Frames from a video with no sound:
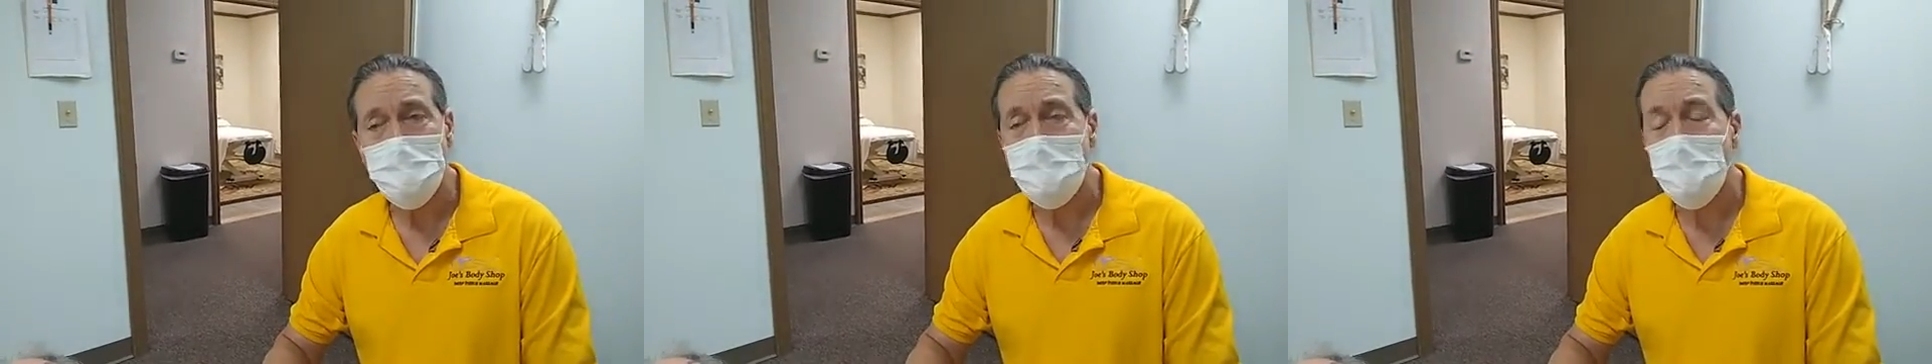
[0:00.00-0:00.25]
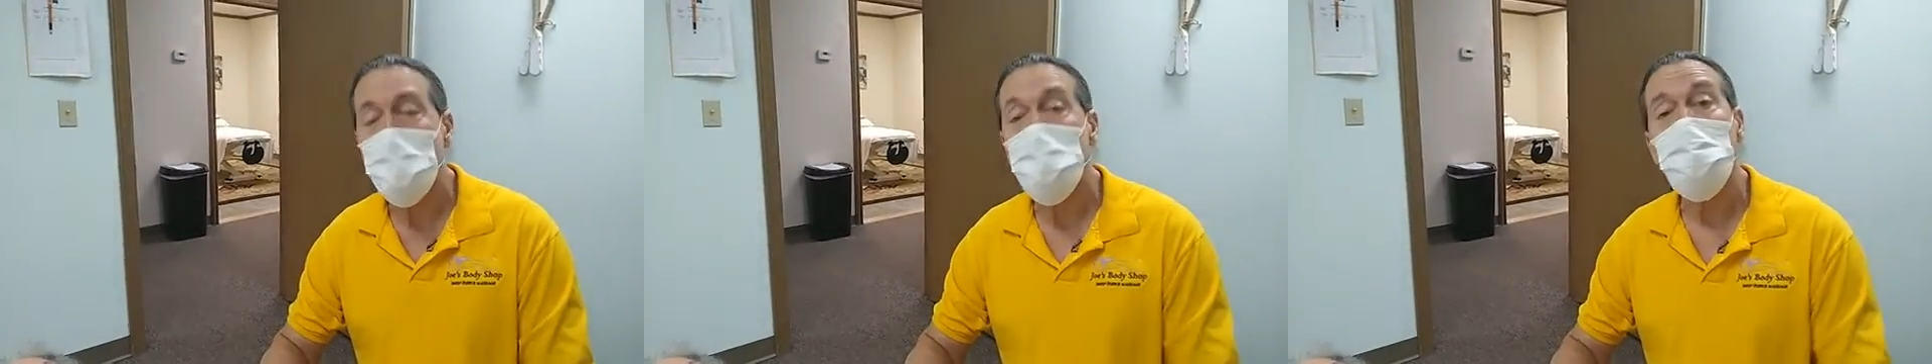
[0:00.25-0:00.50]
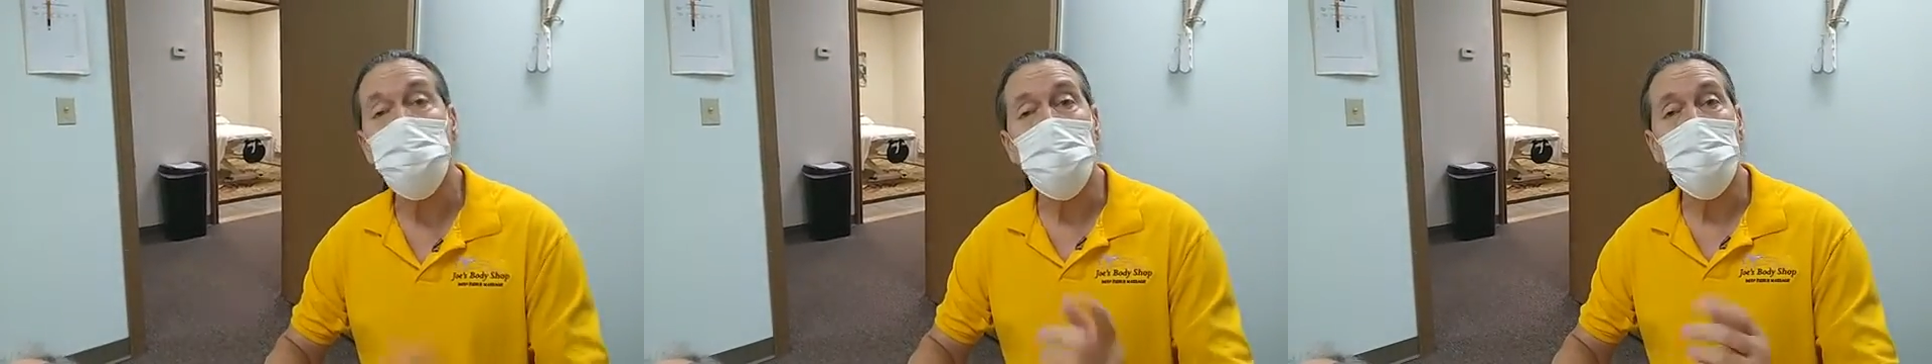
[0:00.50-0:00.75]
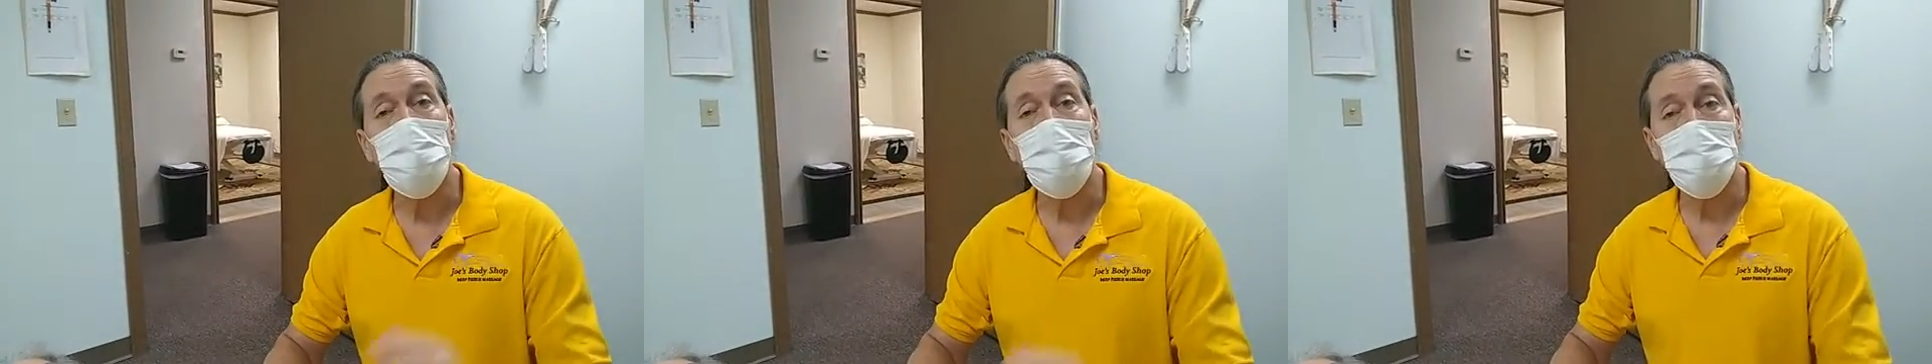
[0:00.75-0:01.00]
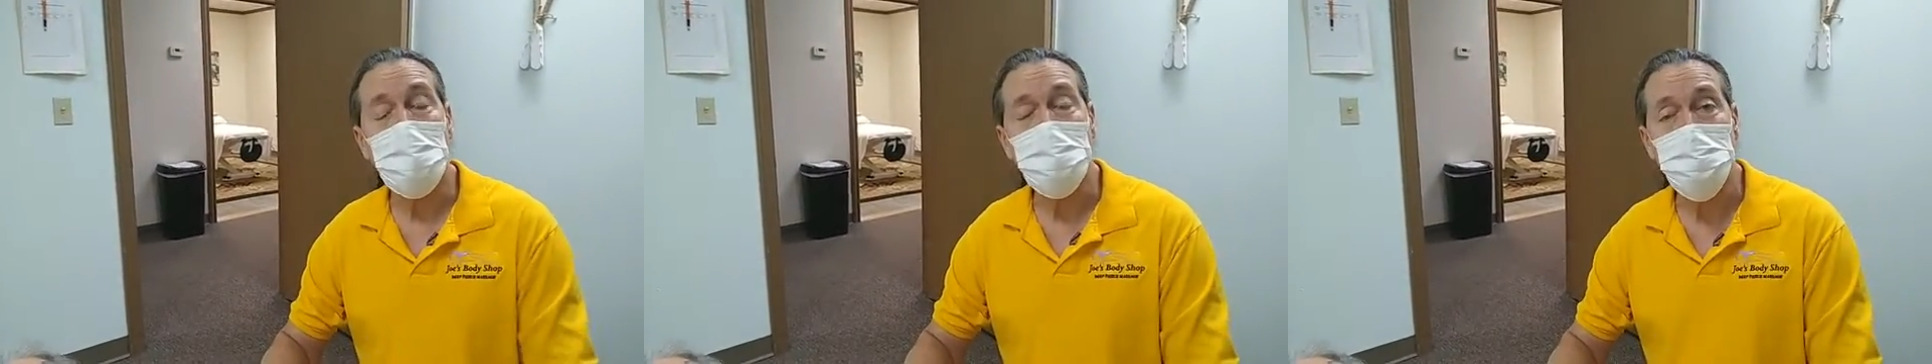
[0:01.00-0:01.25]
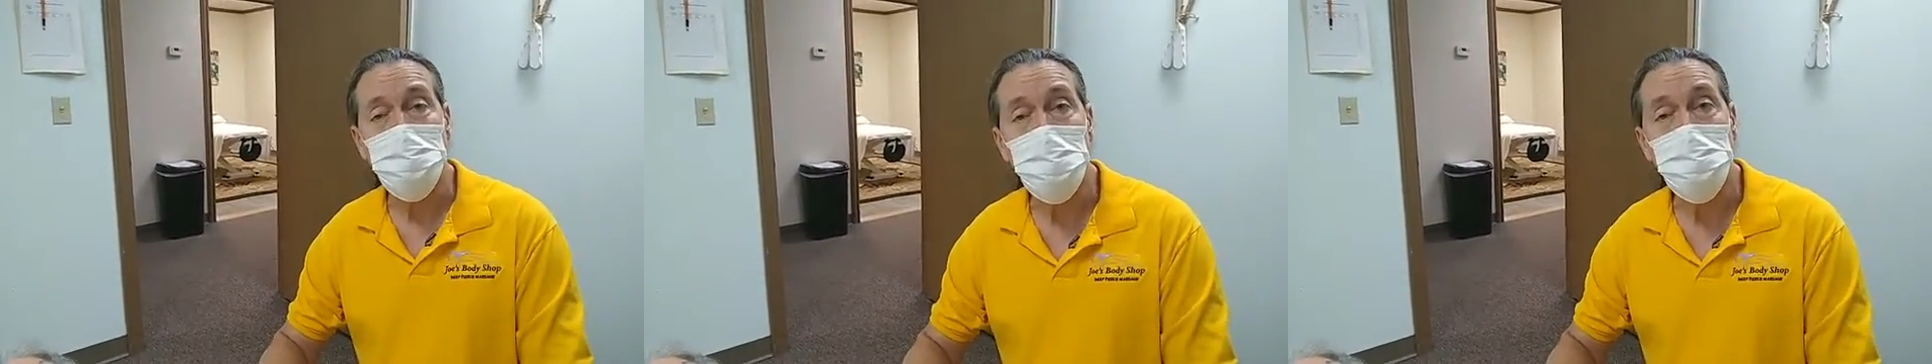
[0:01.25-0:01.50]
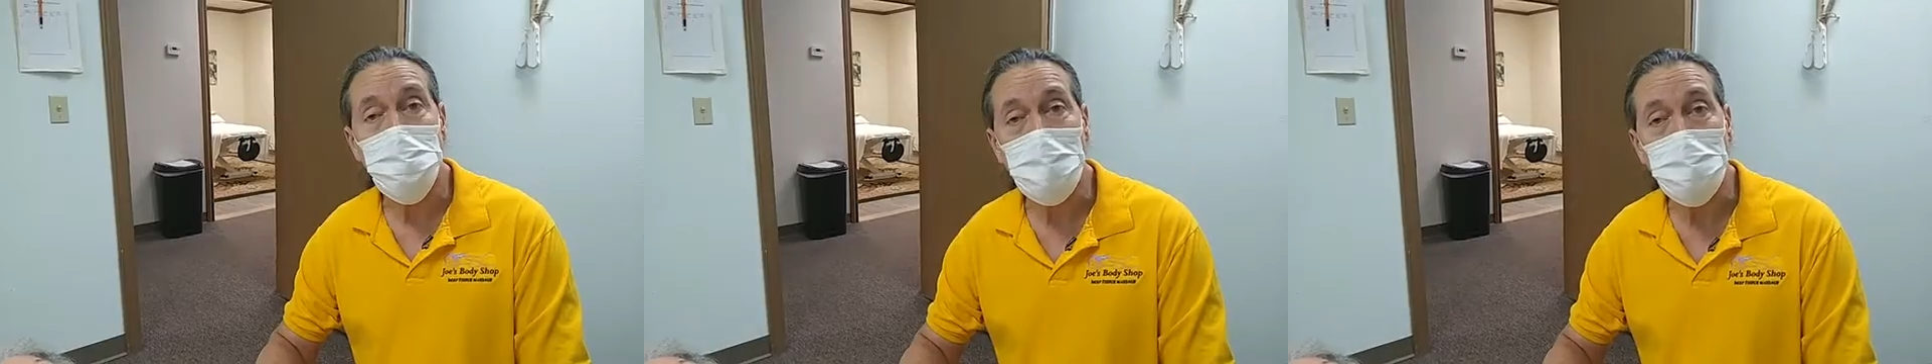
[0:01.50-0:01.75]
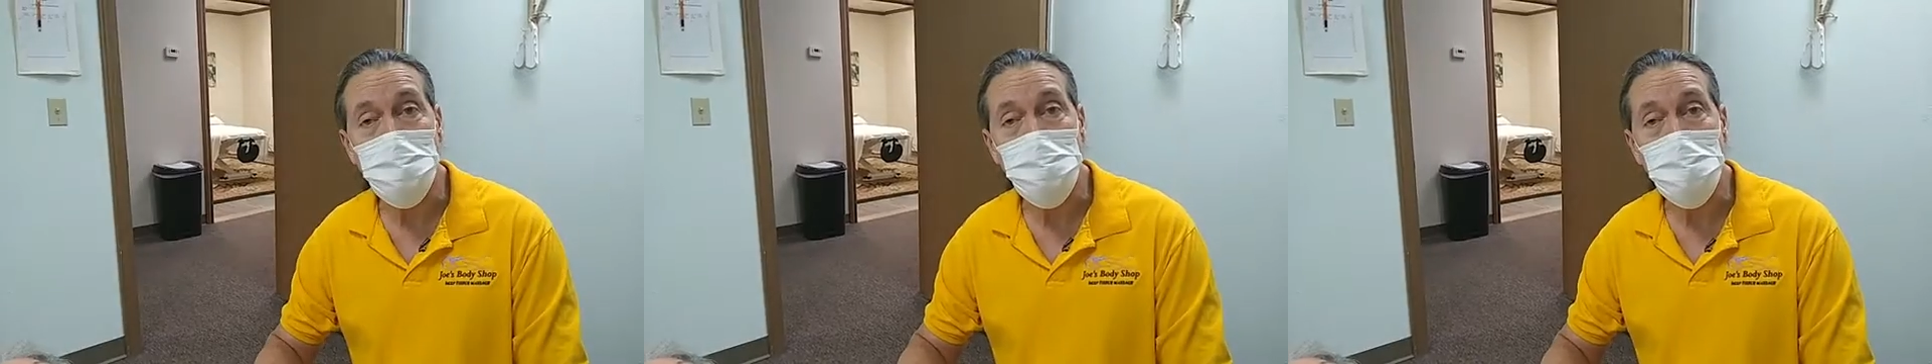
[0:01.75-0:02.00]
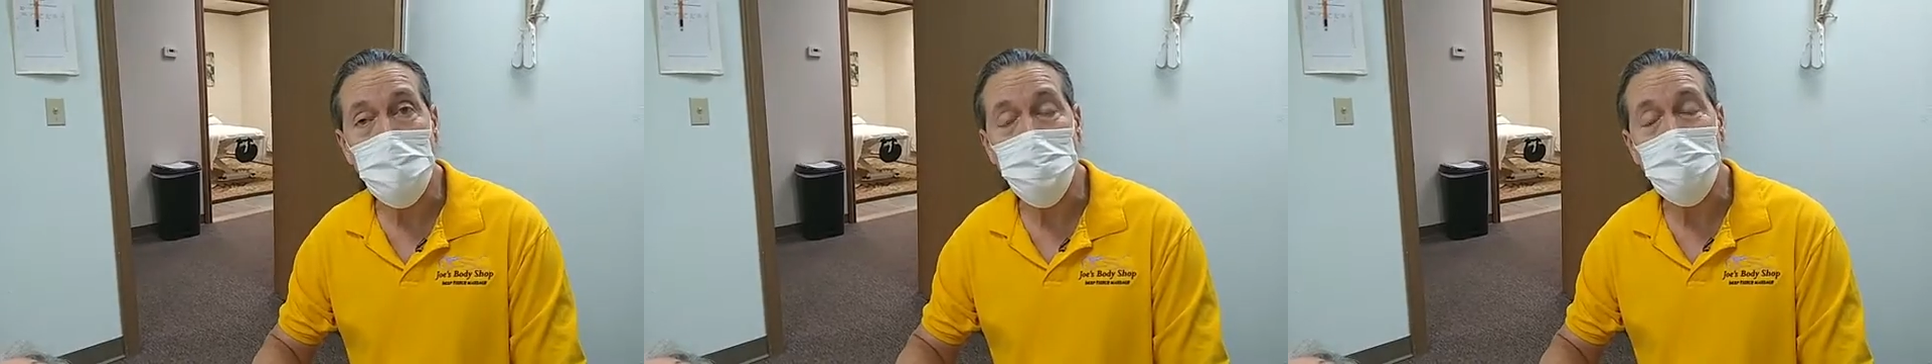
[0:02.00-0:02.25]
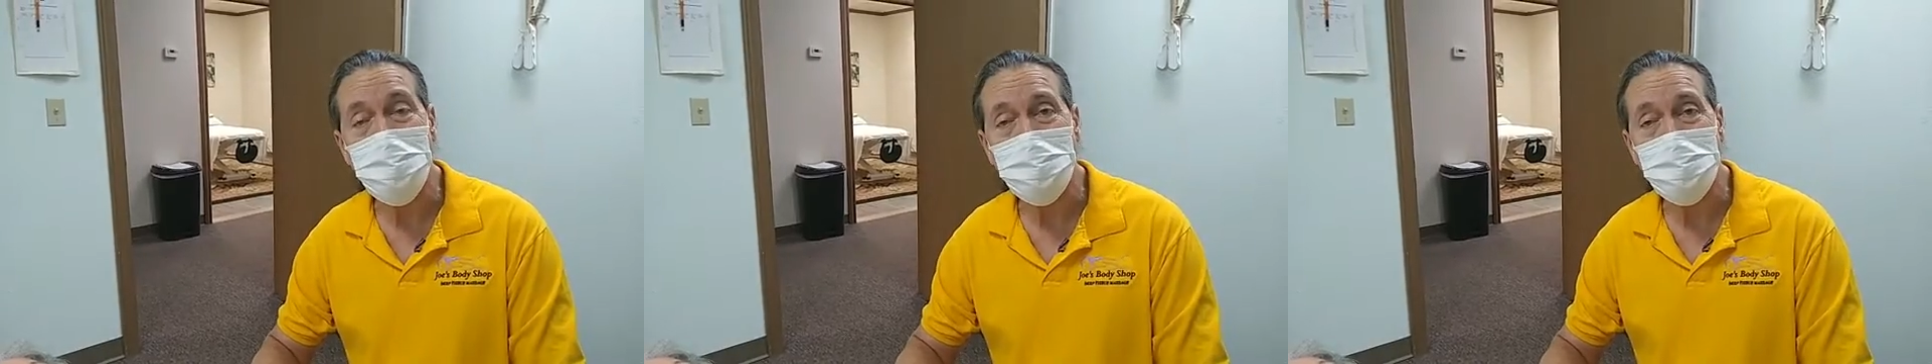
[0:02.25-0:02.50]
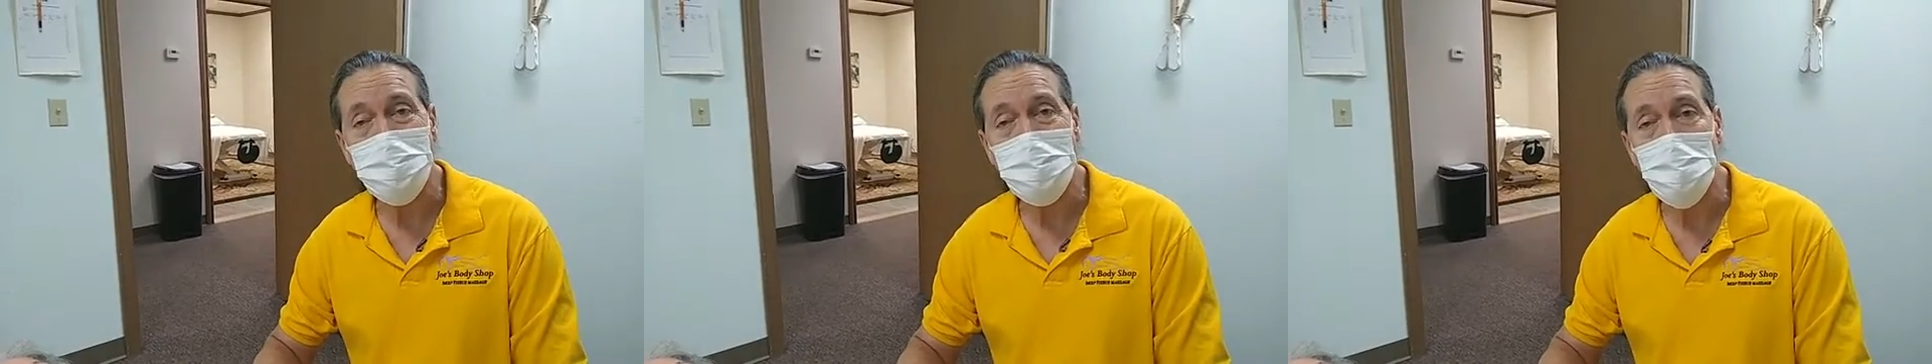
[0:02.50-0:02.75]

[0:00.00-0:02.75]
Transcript: Look us up online, joesbodyshop.com,